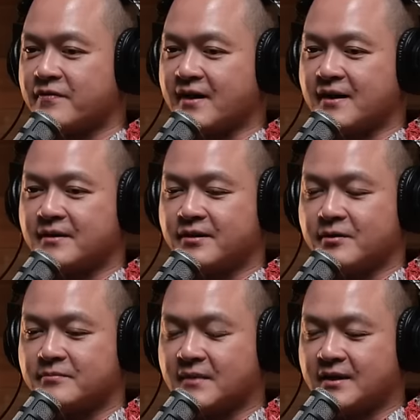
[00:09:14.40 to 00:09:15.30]
of uh, you
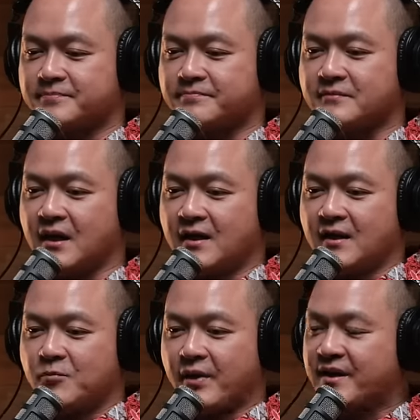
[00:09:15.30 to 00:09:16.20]
know, um,
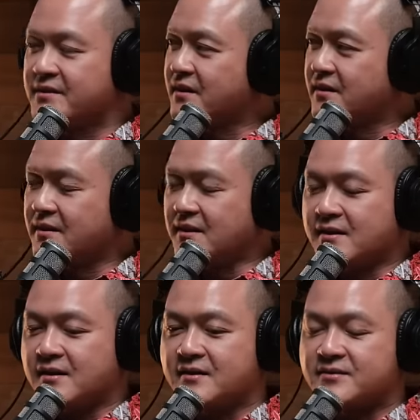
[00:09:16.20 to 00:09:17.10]
whether it's a, a
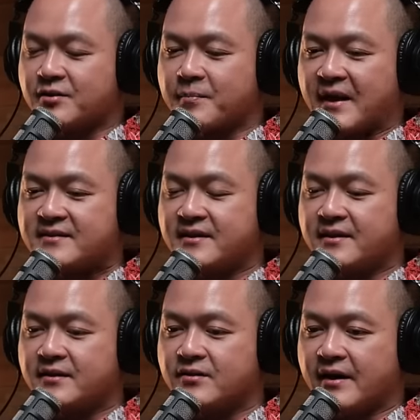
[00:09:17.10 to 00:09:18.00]
curse or a
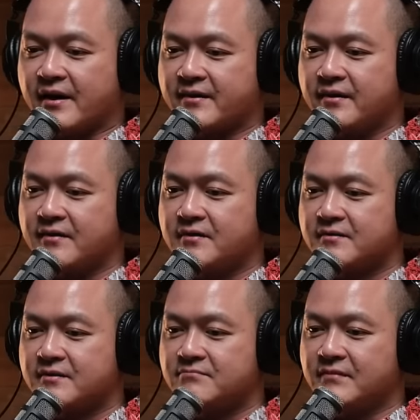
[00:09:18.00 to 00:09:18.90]
blessing, you know, I, I think
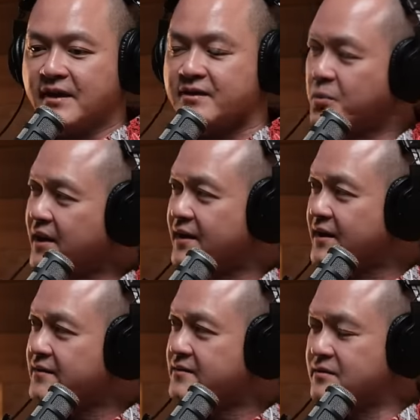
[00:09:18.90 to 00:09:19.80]
it is what it
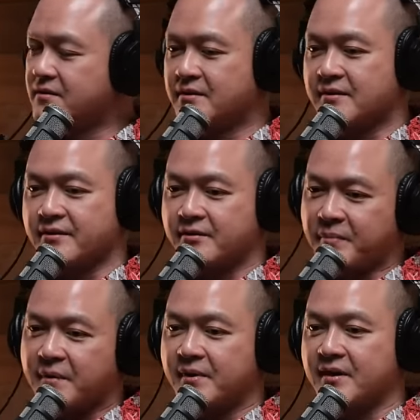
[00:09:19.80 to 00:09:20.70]
is. Uh, you know,
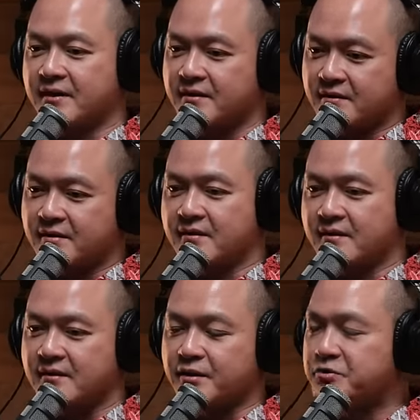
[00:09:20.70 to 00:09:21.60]
people in
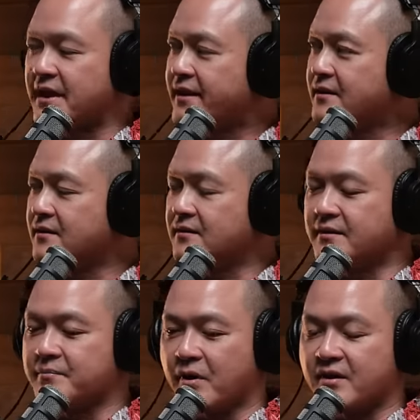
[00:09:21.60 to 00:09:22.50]
the news cycle,
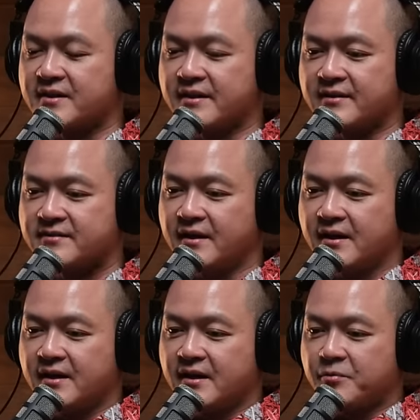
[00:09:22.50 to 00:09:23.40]
in politics,
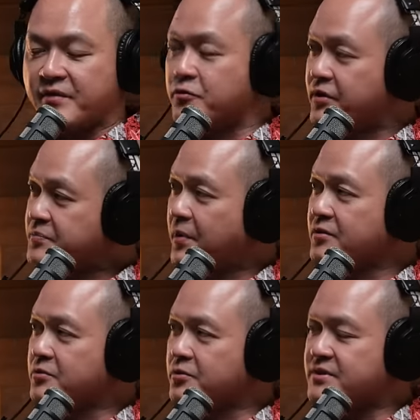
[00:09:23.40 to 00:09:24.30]
we have to
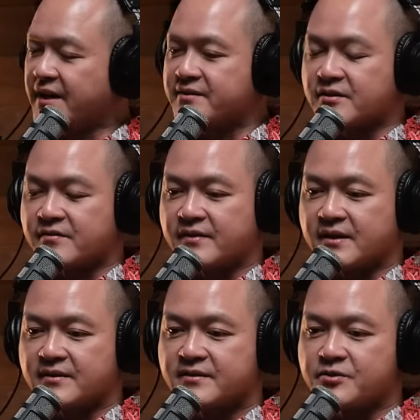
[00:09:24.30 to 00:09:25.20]
respond to those kinds of
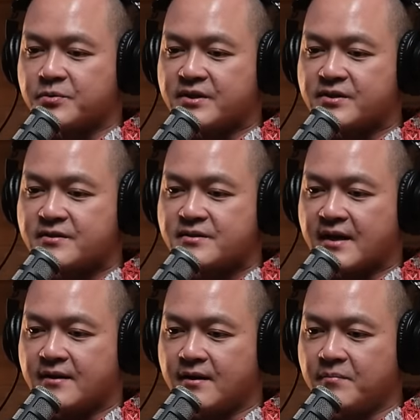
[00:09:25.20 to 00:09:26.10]
uh, situations.
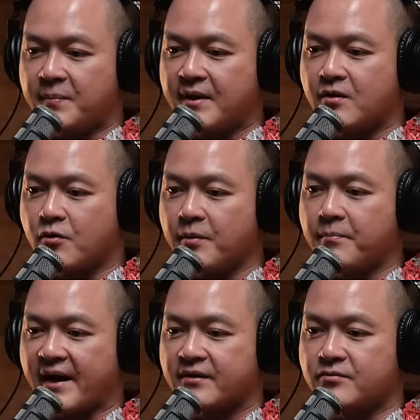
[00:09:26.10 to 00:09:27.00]
And then maybe going
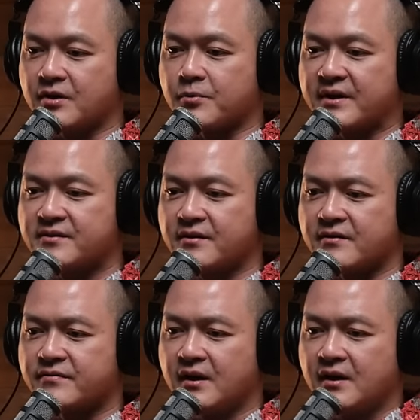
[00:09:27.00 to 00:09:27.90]
back to the question
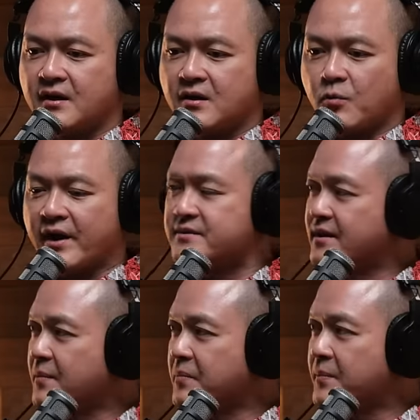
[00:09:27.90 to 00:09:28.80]
of why is
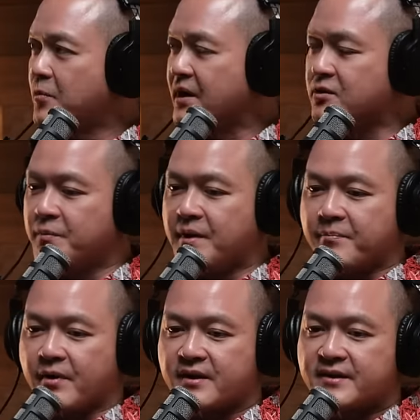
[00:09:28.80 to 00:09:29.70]
it that people want to be in
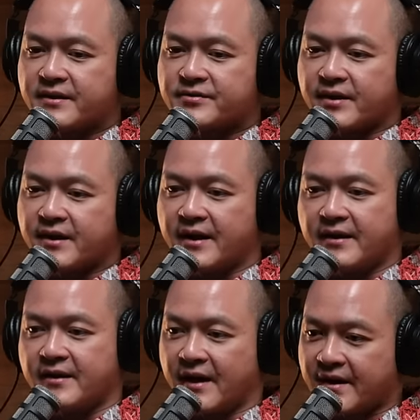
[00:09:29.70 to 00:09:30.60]
politics, right?
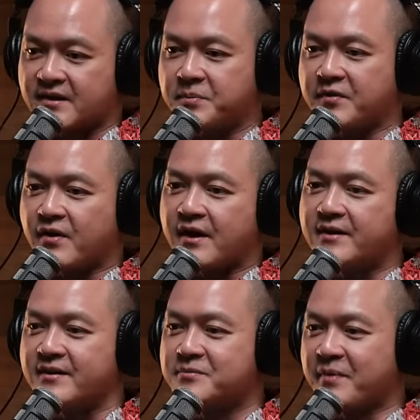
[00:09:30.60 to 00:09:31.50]
I, I can't speak for
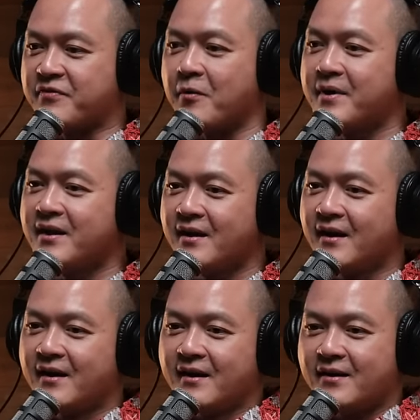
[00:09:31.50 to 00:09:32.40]
others, but for me,
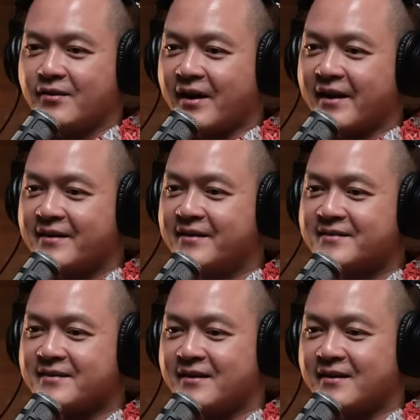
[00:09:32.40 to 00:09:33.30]
you know, I had
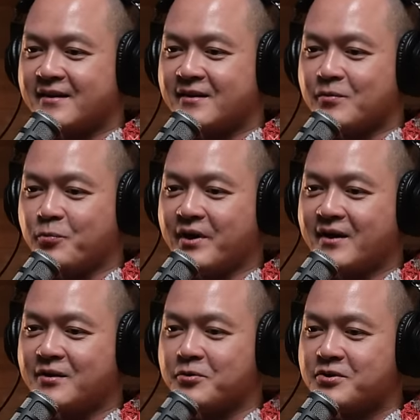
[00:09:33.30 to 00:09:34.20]
this uh,
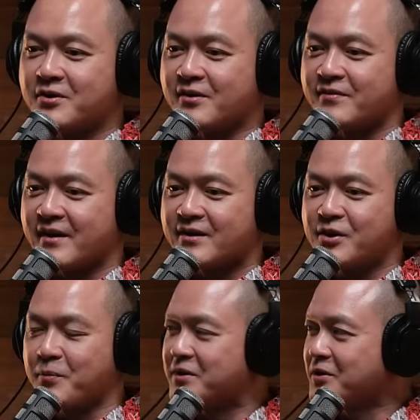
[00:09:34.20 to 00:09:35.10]
weird notion of
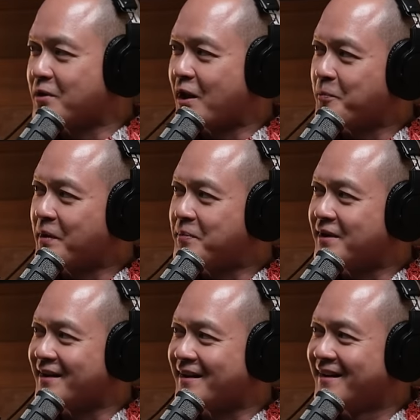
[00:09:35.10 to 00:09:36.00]
actually wanting to help people.